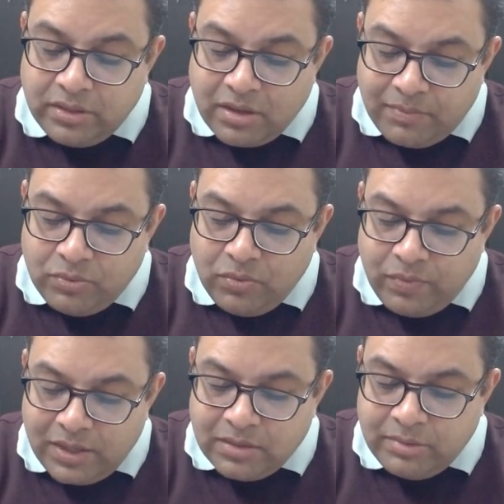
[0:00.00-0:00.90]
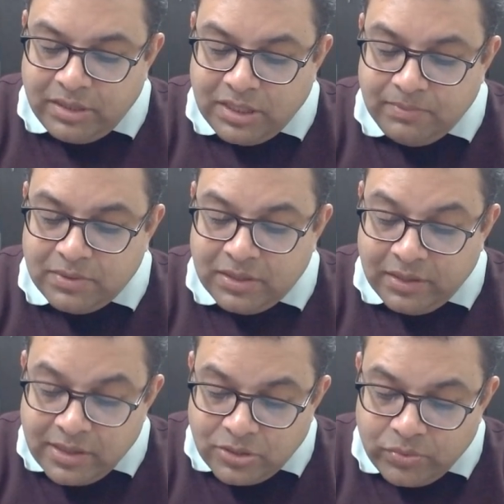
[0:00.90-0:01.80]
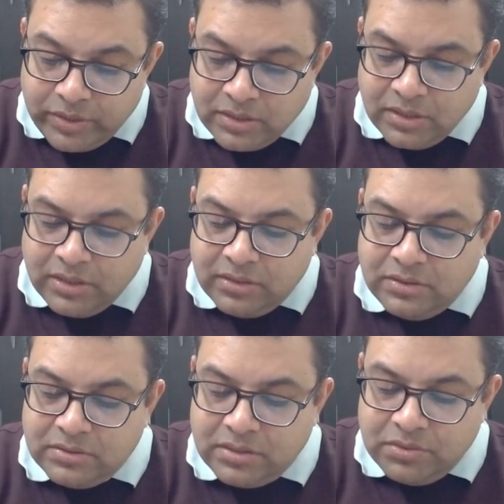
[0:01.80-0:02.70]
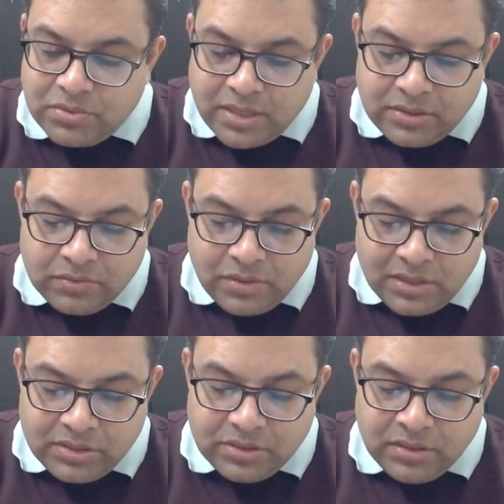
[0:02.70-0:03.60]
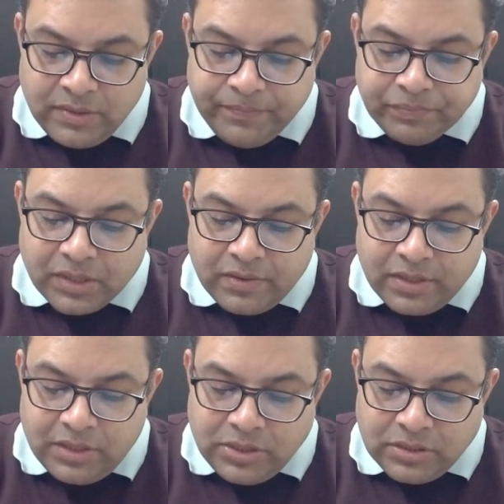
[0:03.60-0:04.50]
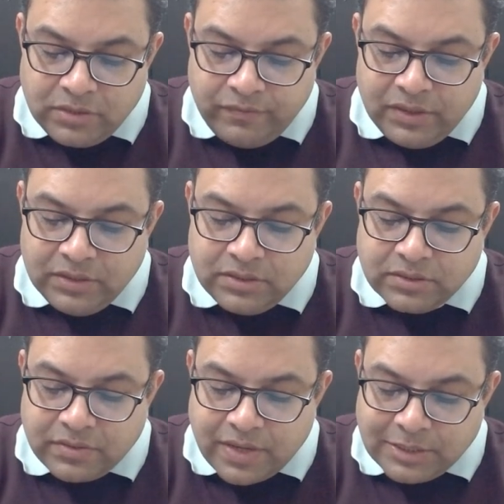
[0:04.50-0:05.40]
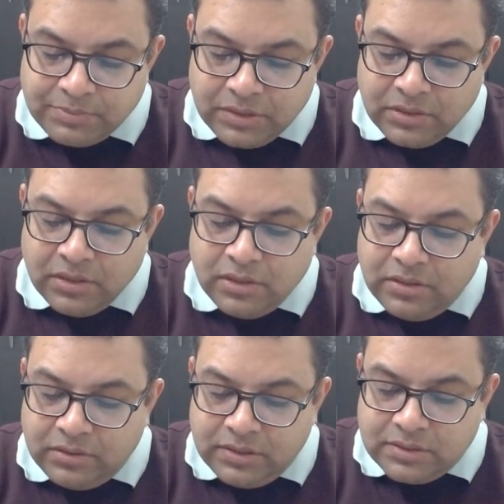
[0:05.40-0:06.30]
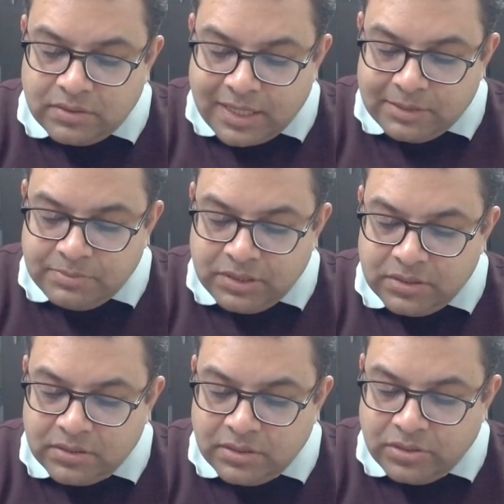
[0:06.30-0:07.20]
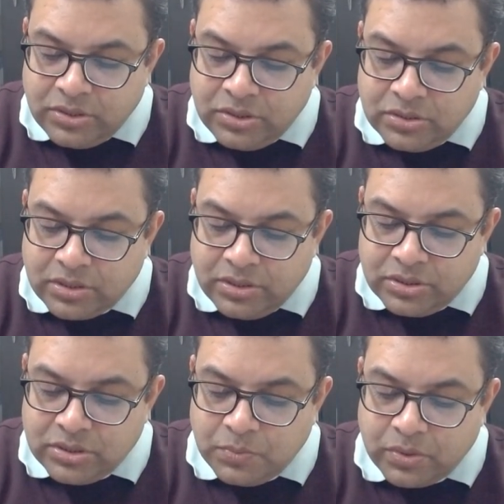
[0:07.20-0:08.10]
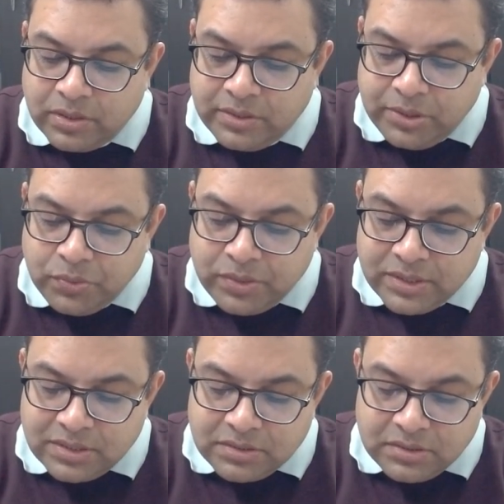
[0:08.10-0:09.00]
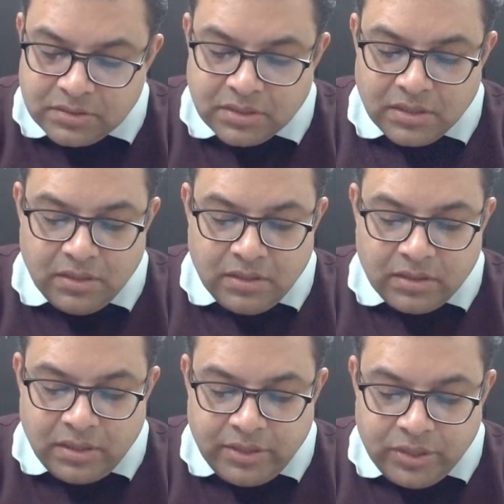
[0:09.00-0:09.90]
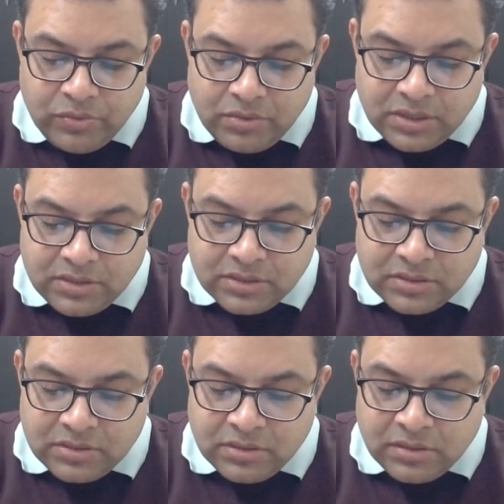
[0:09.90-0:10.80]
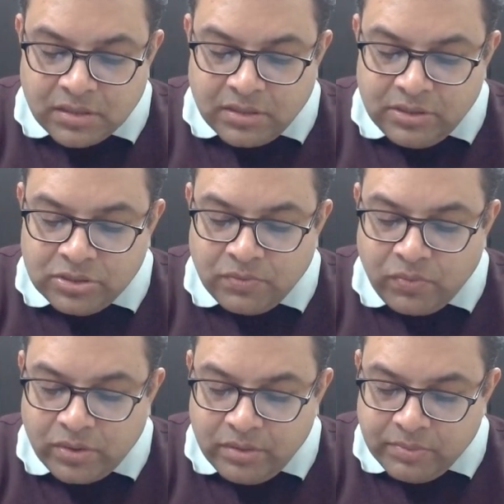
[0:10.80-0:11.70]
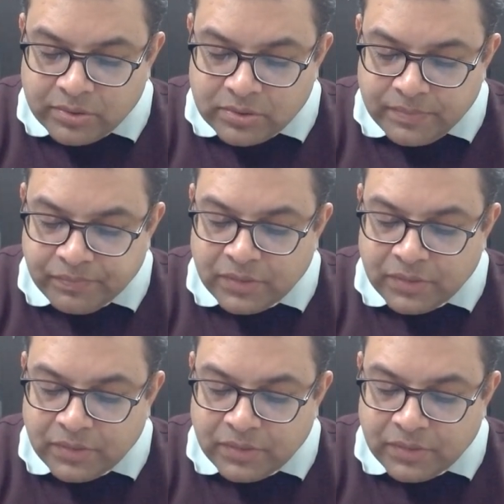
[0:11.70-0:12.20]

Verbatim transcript: they approve welcome and keep clinging to it this gives rise to relishing relishing the feelings is grasping this grasping is a continu- condition for continued existence continued existence in the condition for rebirth.